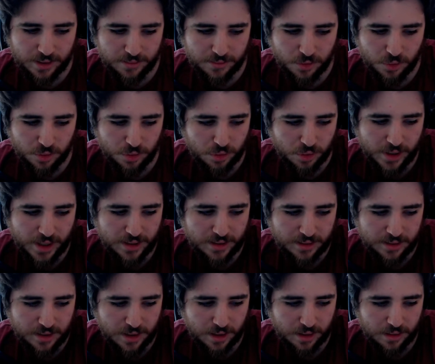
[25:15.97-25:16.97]
to get the
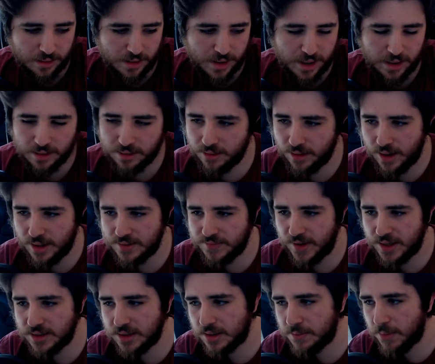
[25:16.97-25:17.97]
thing like as
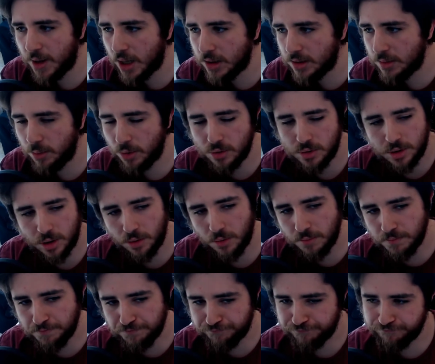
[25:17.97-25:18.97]
fast as possible. So
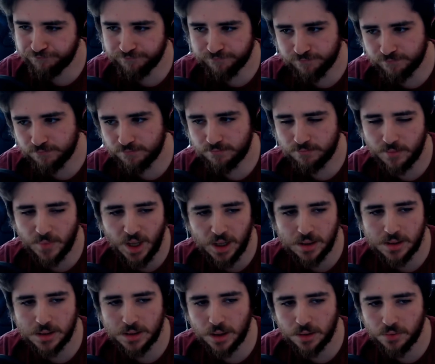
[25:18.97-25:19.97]

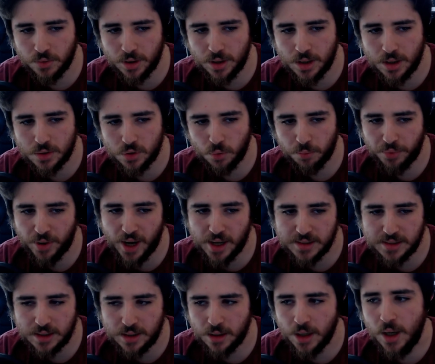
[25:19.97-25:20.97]
it's not really
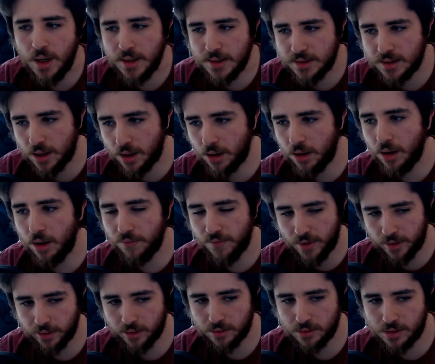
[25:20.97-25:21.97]
surprising, still
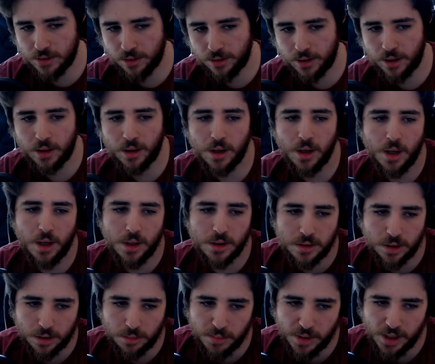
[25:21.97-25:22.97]
very concerning.
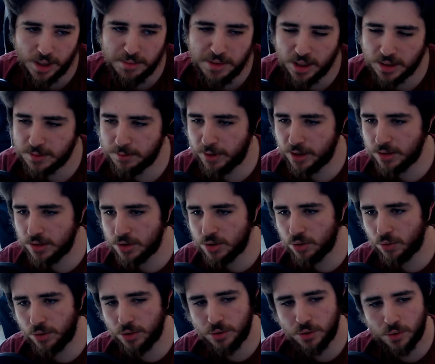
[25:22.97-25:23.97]
So let me explain this
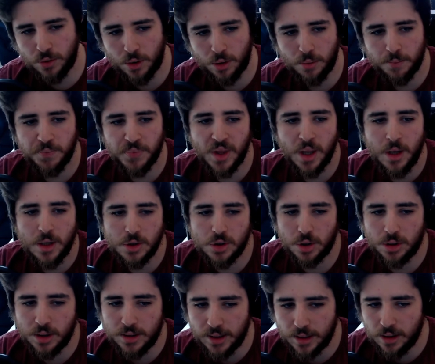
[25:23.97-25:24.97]
story to you. So
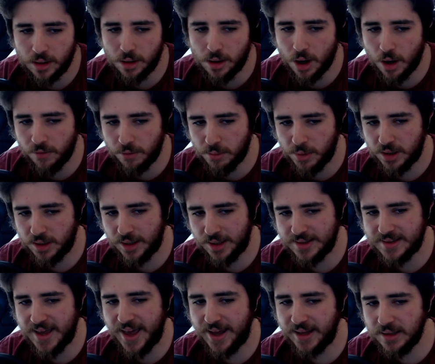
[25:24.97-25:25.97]
the Italian government
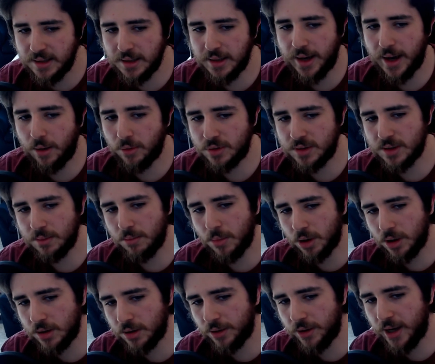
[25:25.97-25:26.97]
is handing out some
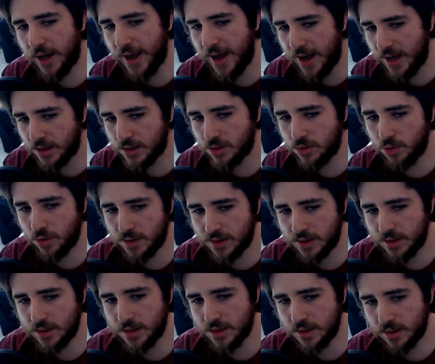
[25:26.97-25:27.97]
monetary aids to its
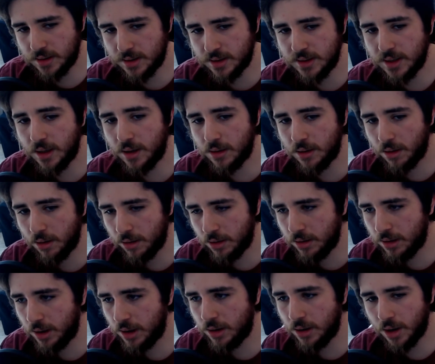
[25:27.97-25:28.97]
citizens that are
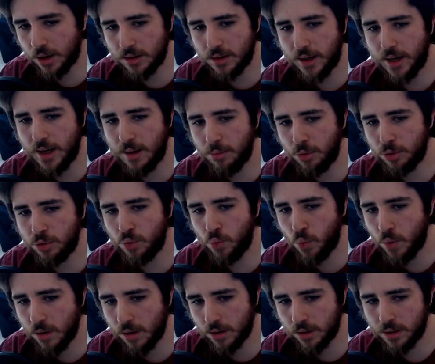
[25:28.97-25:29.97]
currently not able to
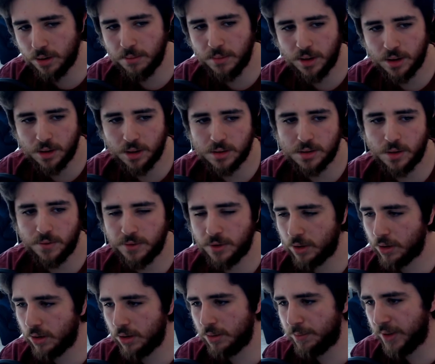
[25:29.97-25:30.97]
work because of the
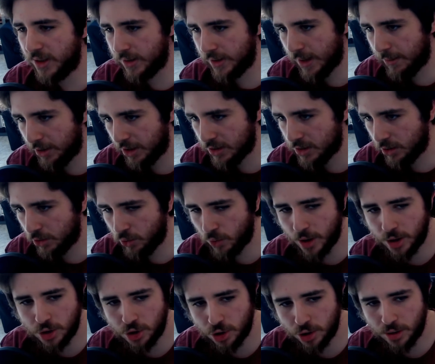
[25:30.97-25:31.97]
current pandemic
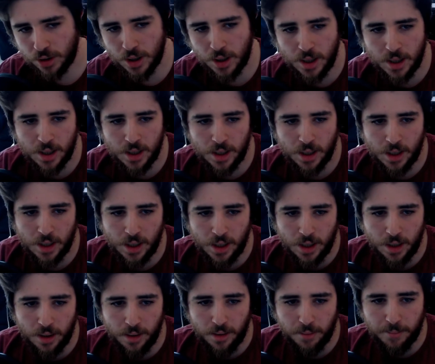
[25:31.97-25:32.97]
situation,
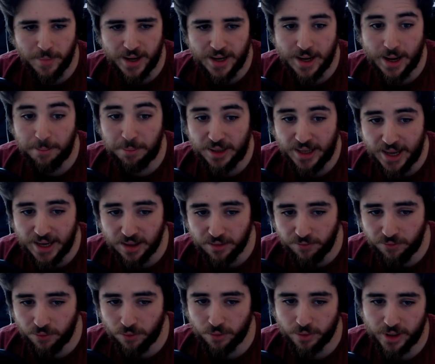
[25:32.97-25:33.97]
by applying
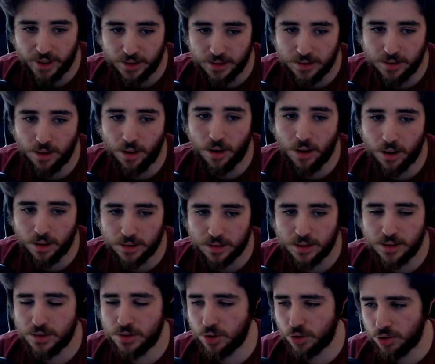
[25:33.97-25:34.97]
for it on
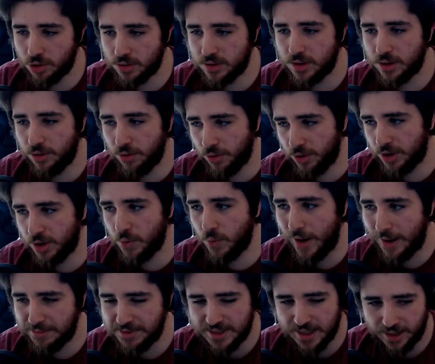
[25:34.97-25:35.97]
the Social Security
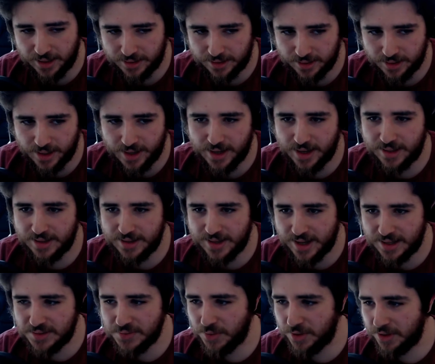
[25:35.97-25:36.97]
website. And
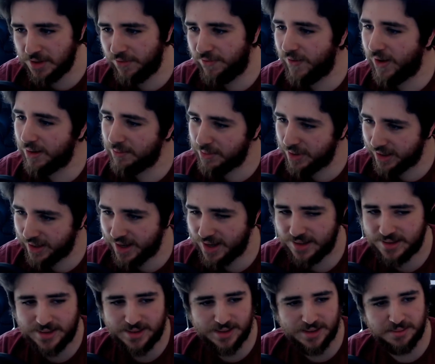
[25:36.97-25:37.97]
that's where the fun
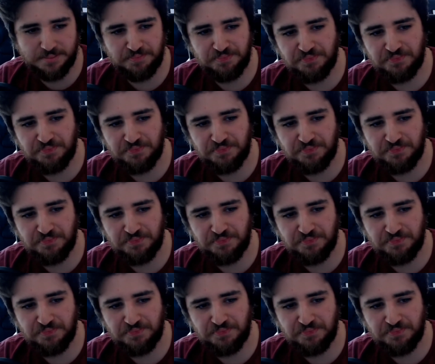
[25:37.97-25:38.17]
begins.